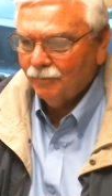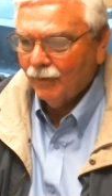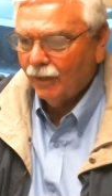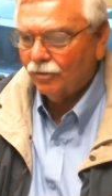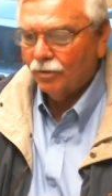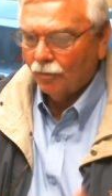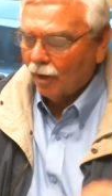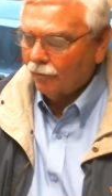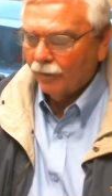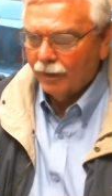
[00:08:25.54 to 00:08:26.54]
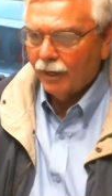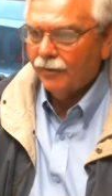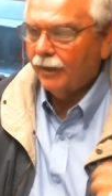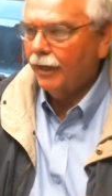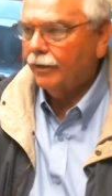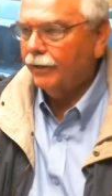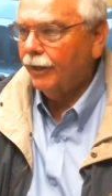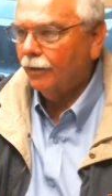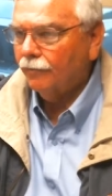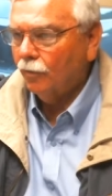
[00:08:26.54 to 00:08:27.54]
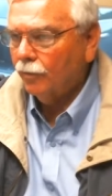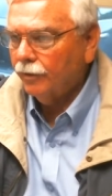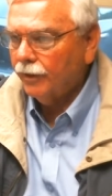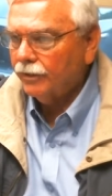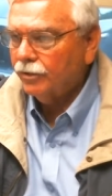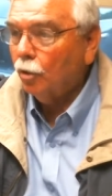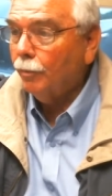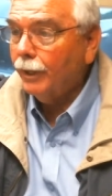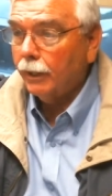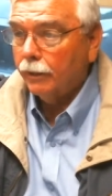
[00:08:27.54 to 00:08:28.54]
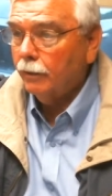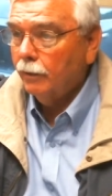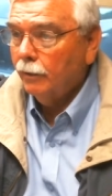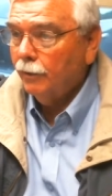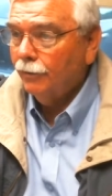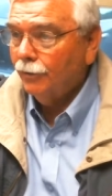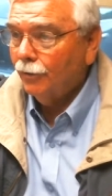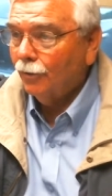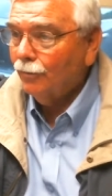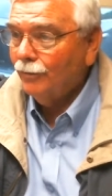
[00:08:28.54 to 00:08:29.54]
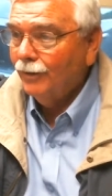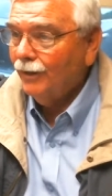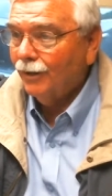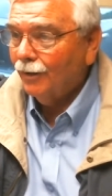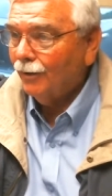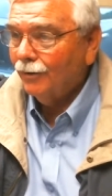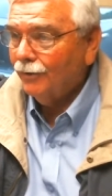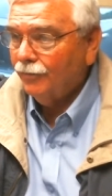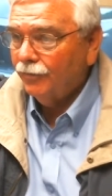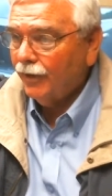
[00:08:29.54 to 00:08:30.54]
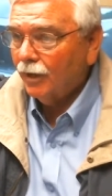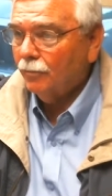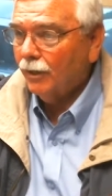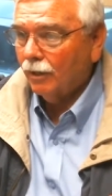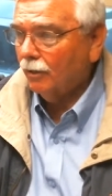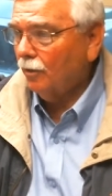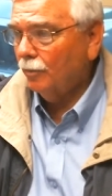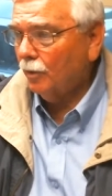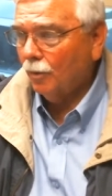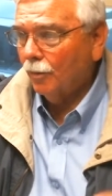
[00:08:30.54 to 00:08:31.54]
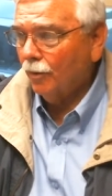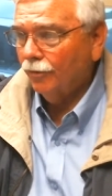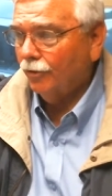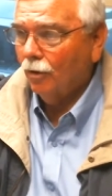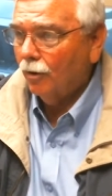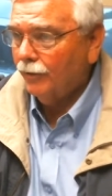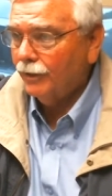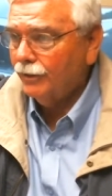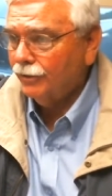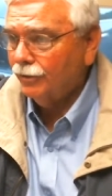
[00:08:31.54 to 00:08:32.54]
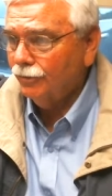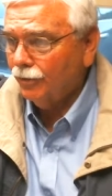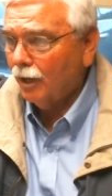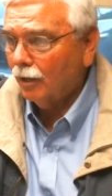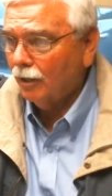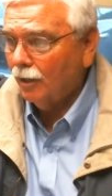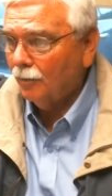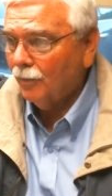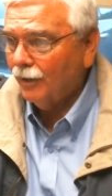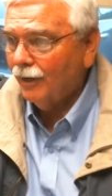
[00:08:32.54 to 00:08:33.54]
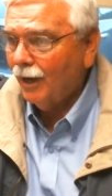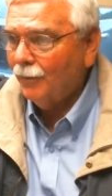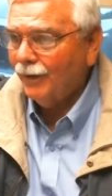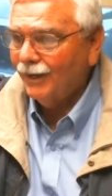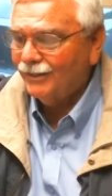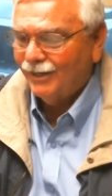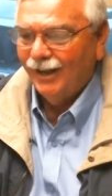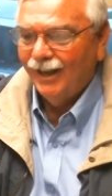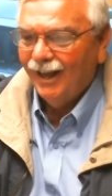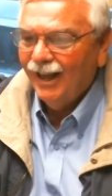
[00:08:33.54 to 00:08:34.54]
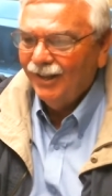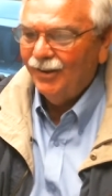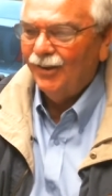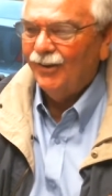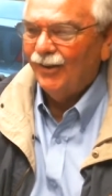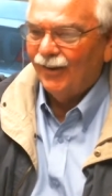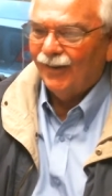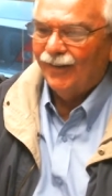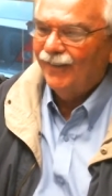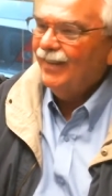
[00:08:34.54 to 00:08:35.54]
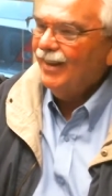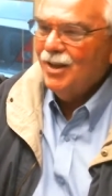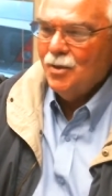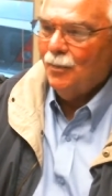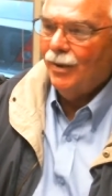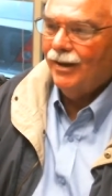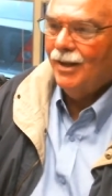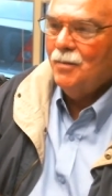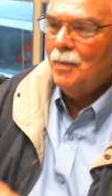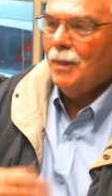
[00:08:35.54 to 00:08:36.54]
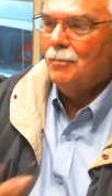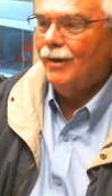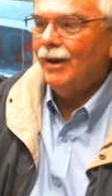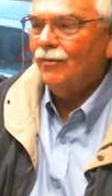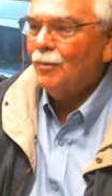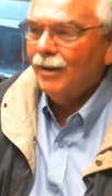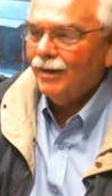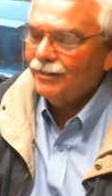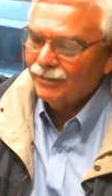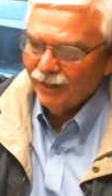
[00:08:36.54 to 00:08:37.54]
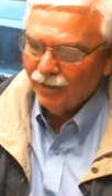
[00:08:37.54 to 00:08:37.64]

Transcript: there's a rod run, I think, out in California that's no billet, you know. If you've got billet aluminum on your car, they just soon you not come. But, I mean, it's, you know. Sorry, turn around. But everybody's